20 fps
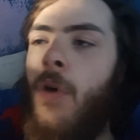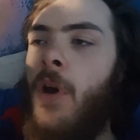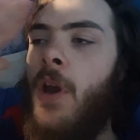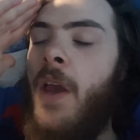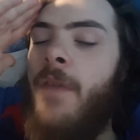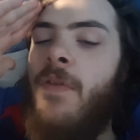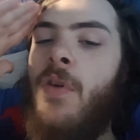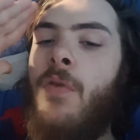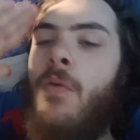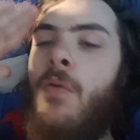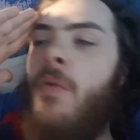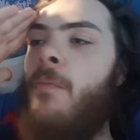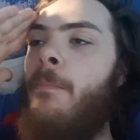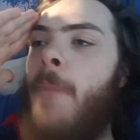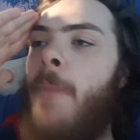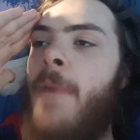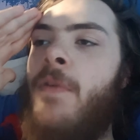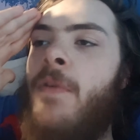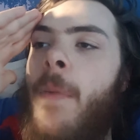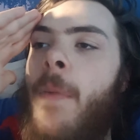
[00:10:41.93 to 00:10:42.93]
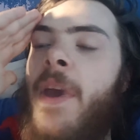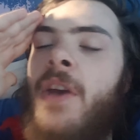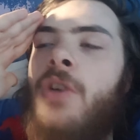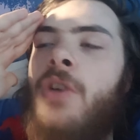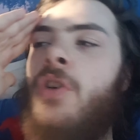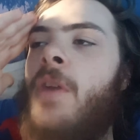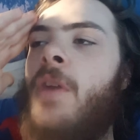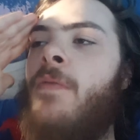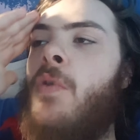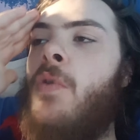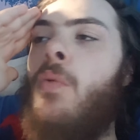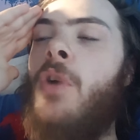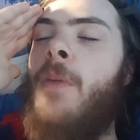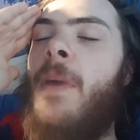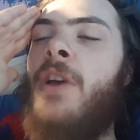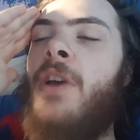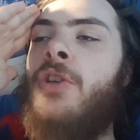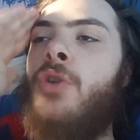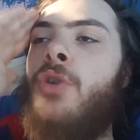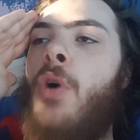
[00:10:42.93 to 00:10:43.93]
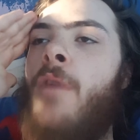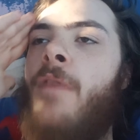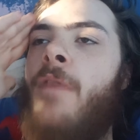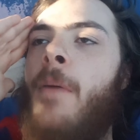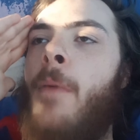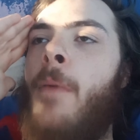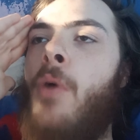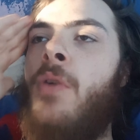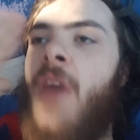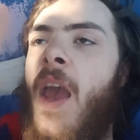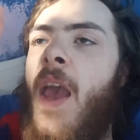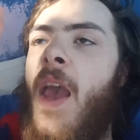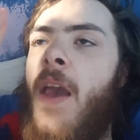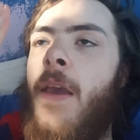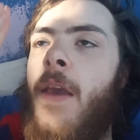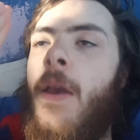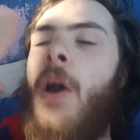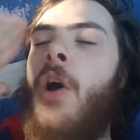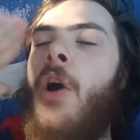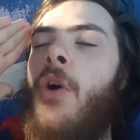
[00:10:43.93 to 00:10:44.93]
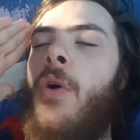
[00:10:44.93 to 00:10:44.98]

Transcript: If you want to make sure if I'm okay,